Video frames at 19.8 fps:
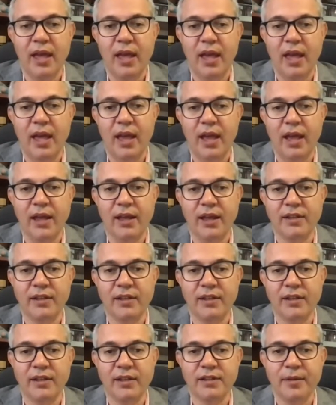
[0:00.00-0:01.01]
And
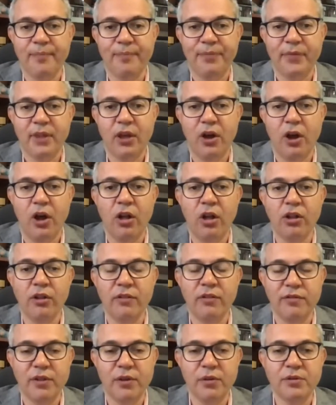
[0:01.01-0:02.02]
all of
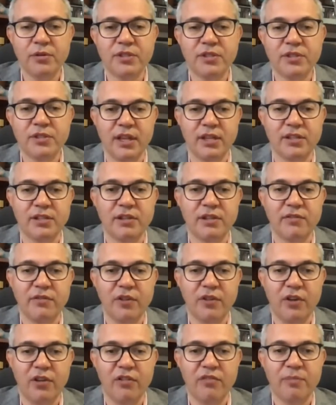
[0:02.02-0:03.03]
those things
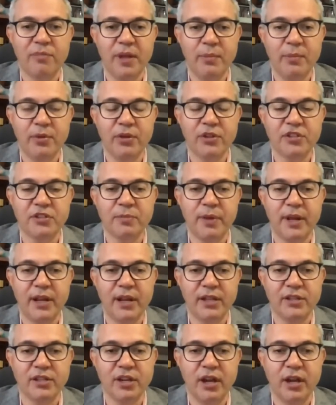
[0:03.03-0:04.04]
involve people spending
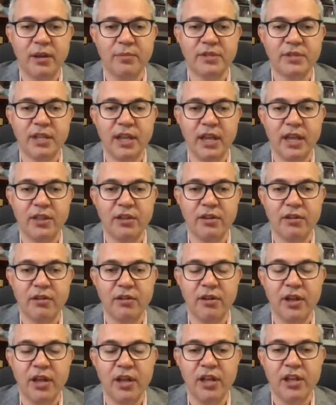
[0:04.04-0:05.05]
time together,
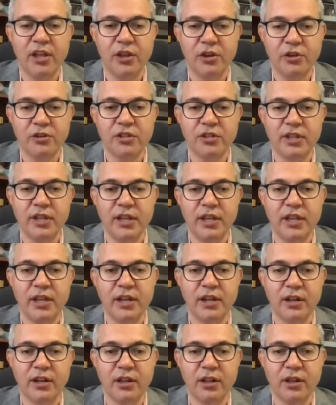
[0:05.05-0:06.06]
usually in
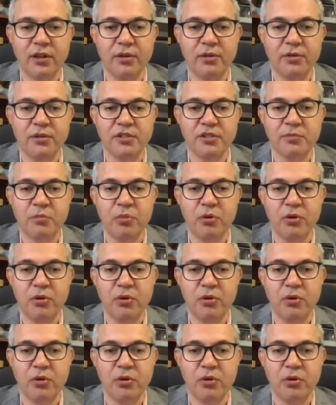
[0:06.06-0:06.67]
closed, poorly